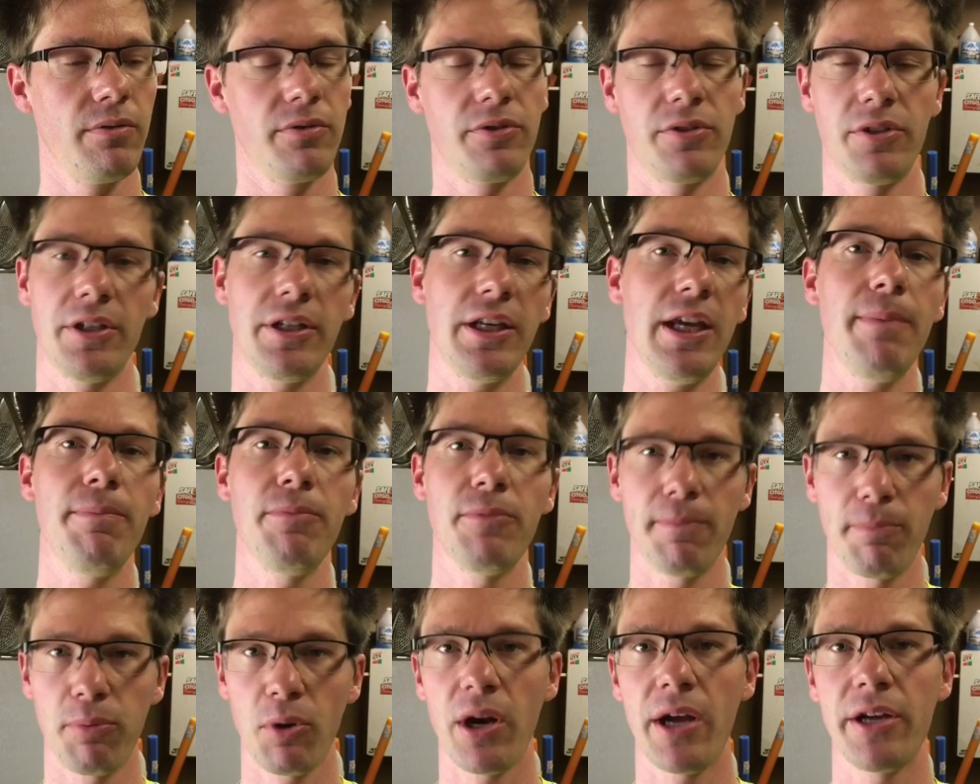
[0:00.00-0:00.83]
to keep
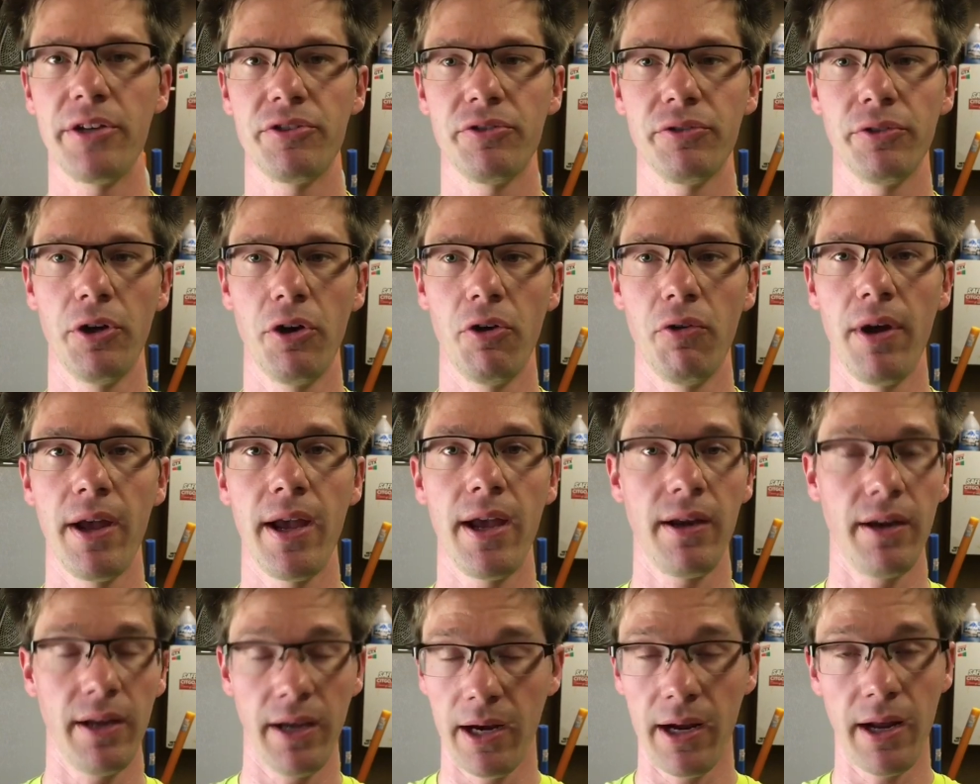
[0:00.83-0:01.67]
the price low,
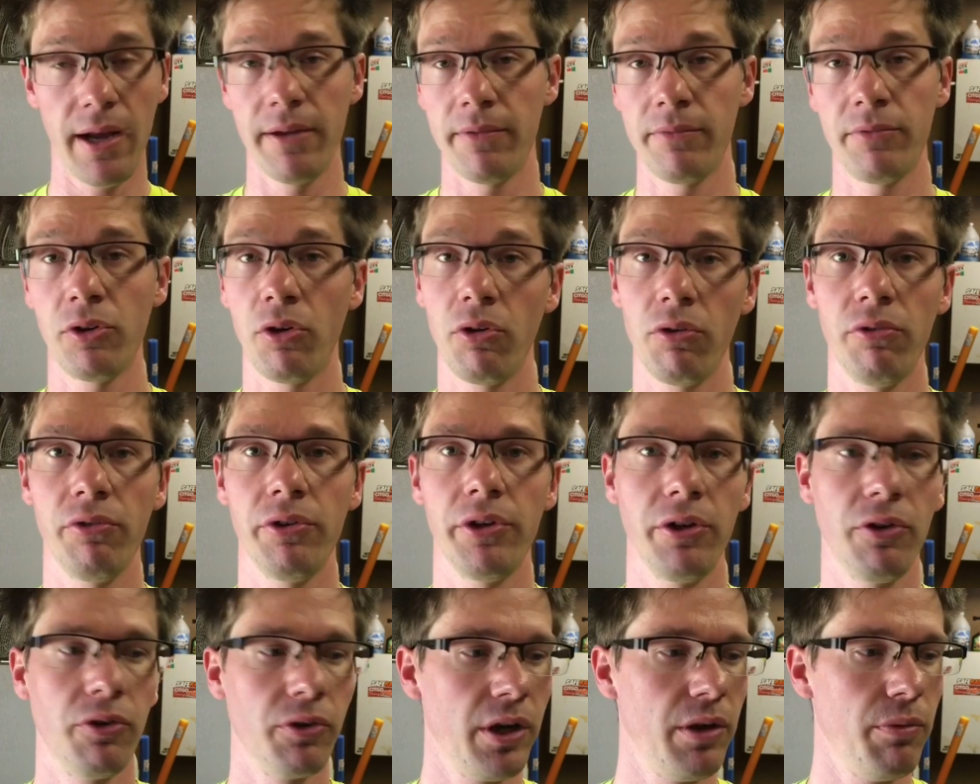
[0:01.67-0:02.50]
and I
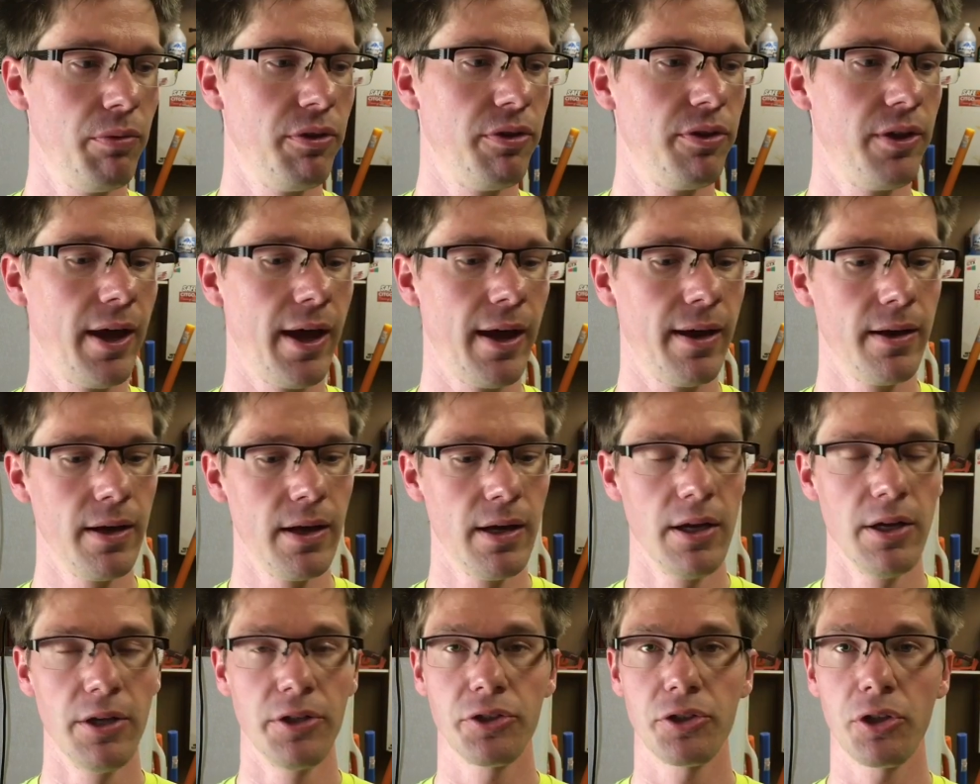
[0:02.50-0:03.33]
totally agree with that.
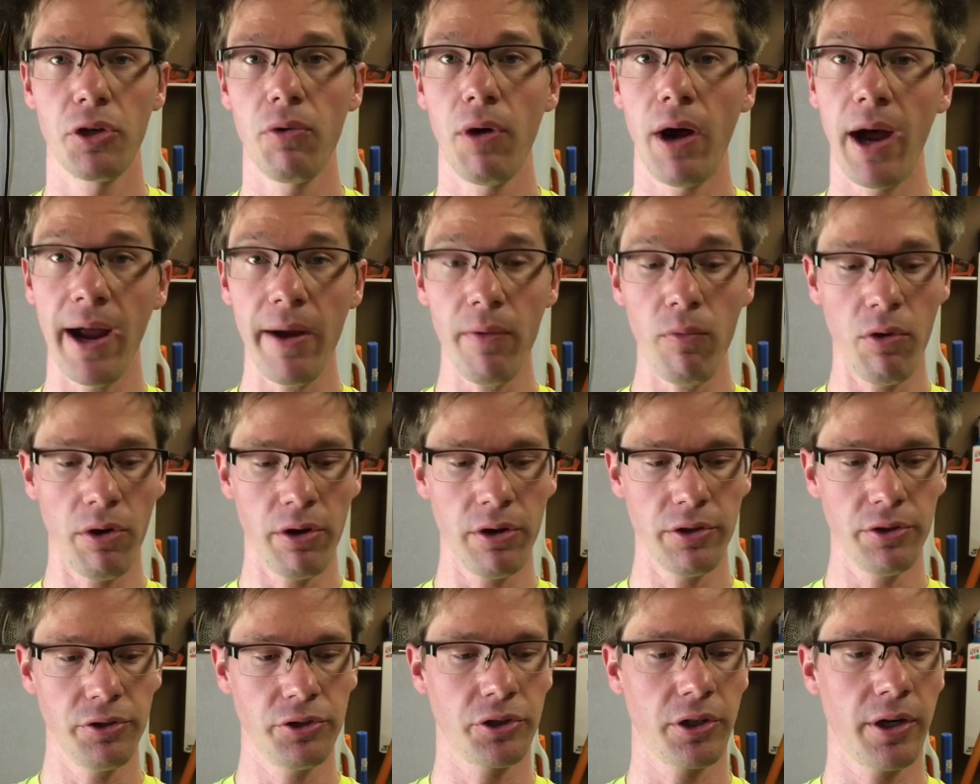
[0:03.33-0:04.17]
So I
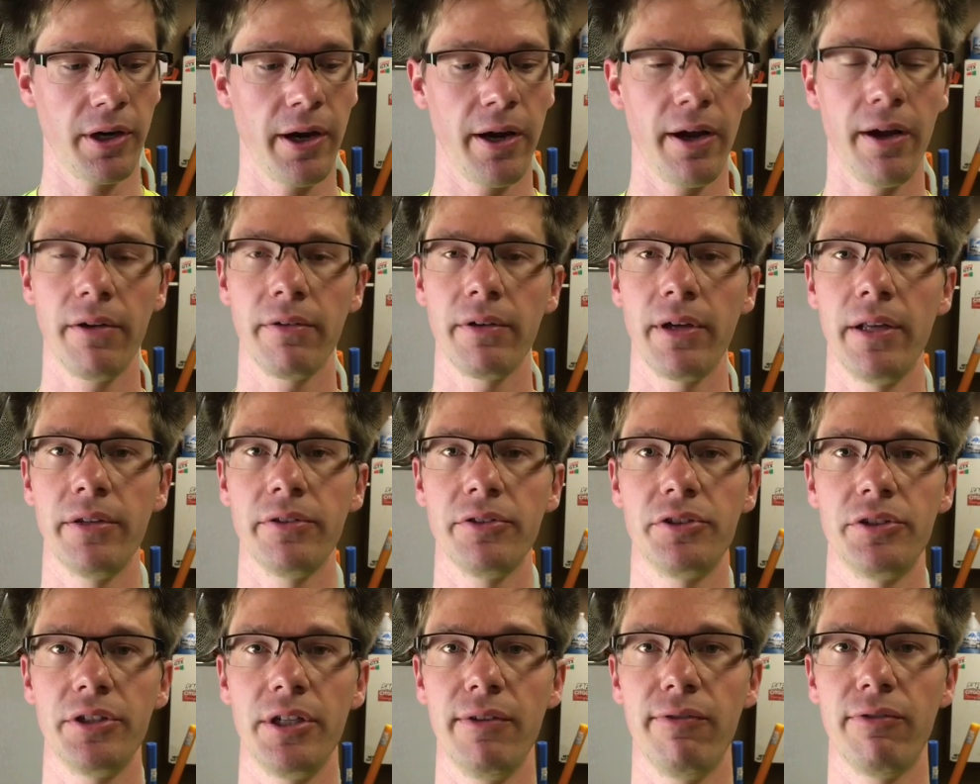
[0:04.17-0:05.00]
wanted to try out
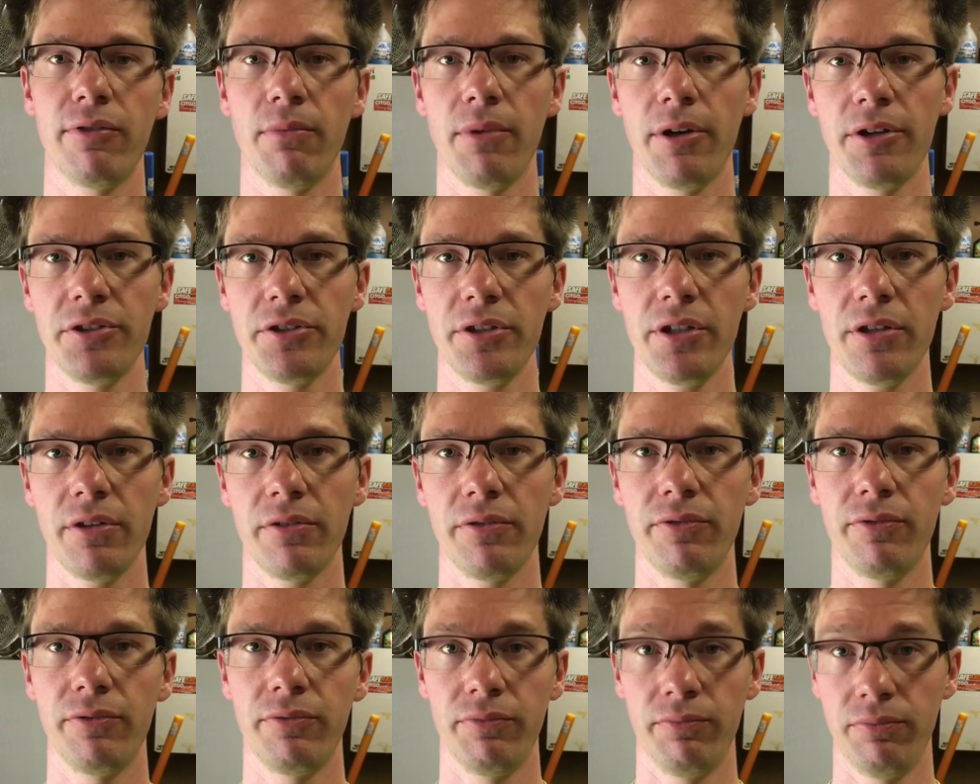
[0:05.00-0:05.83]
and see for
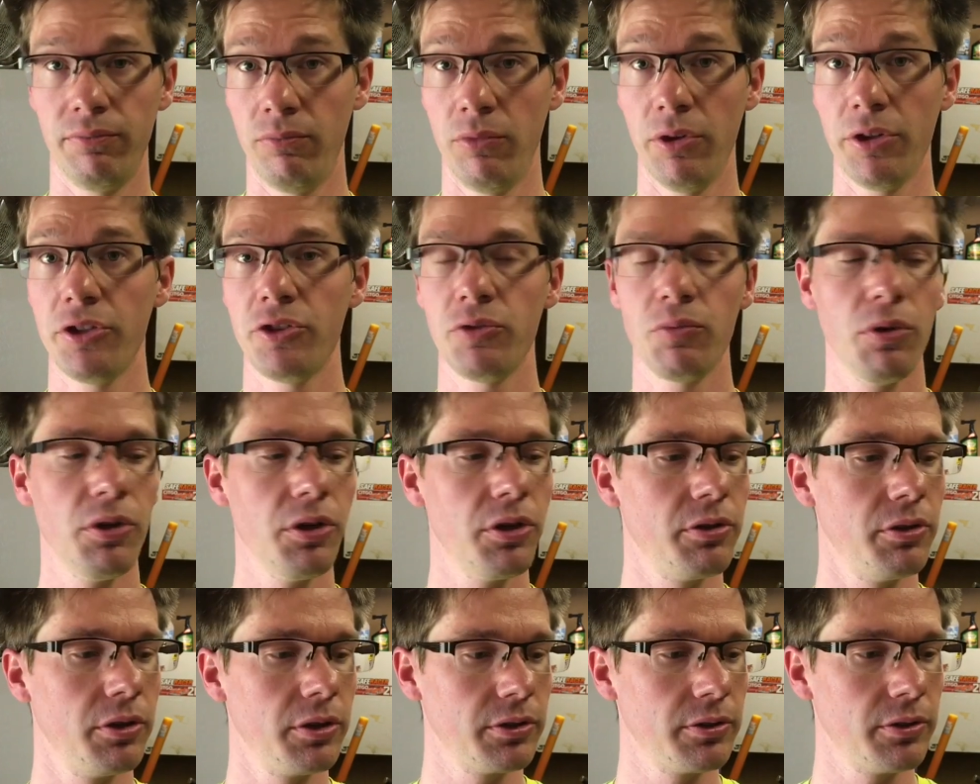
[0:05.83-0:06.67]
myself what his
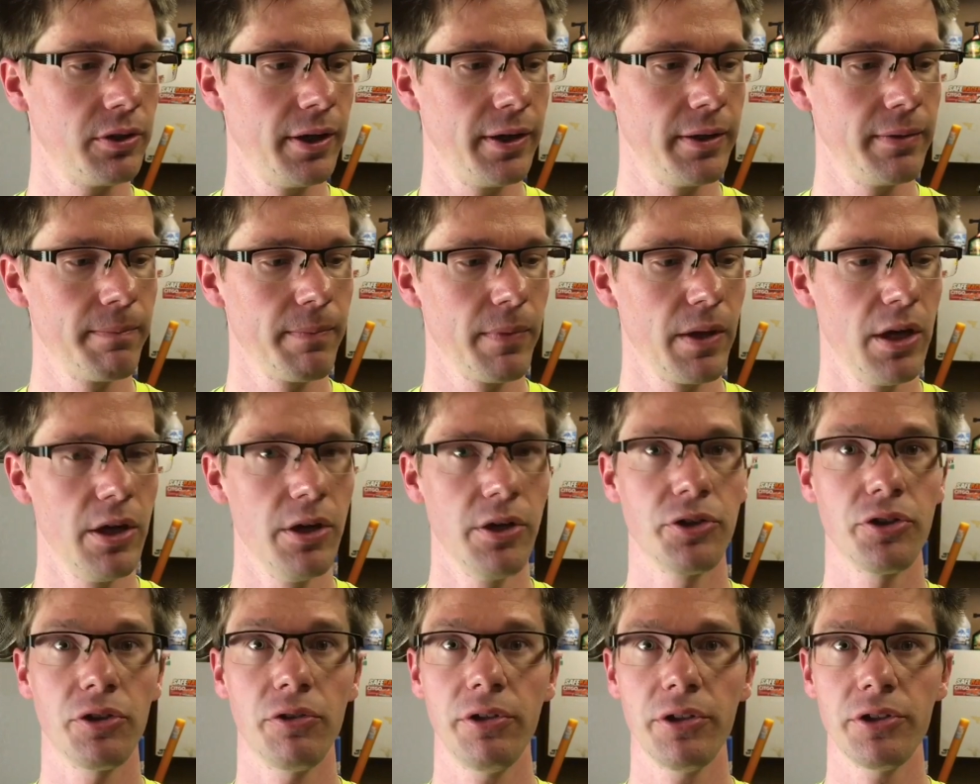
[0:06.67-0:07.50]
work looked like.
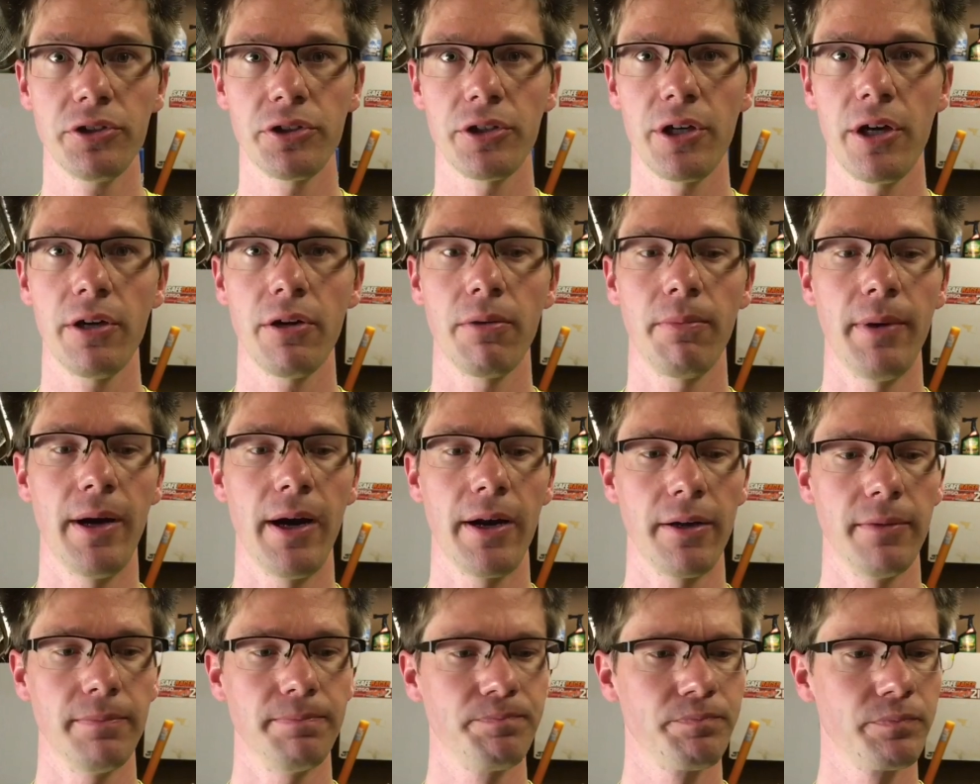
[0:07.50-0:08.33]
So let's talk
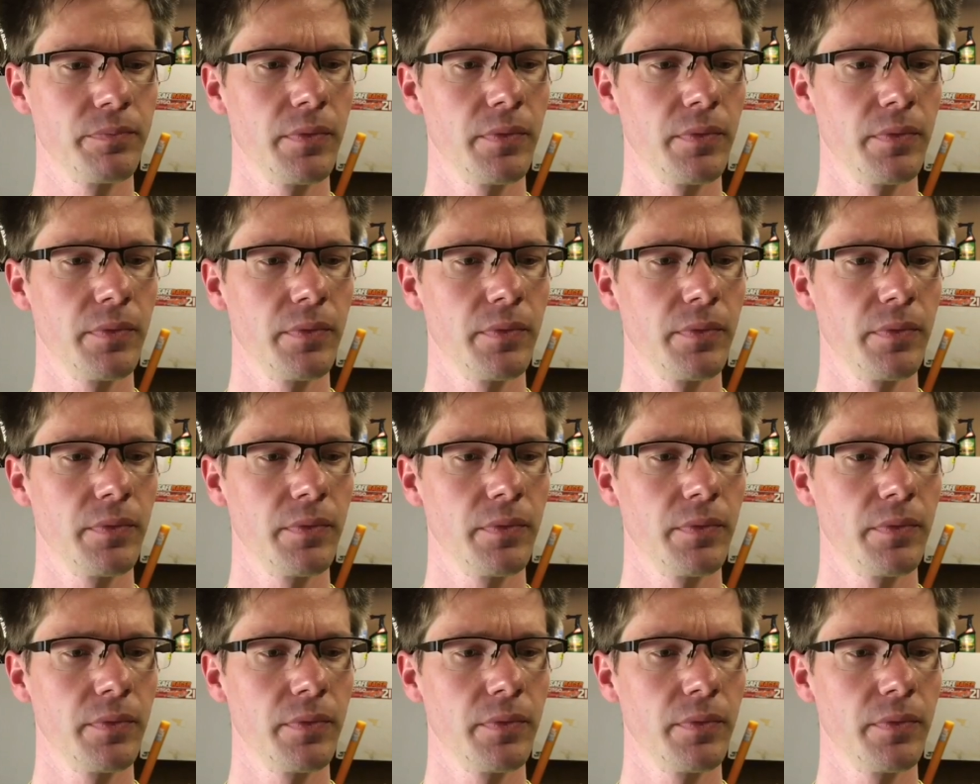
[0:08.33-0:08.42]
about it.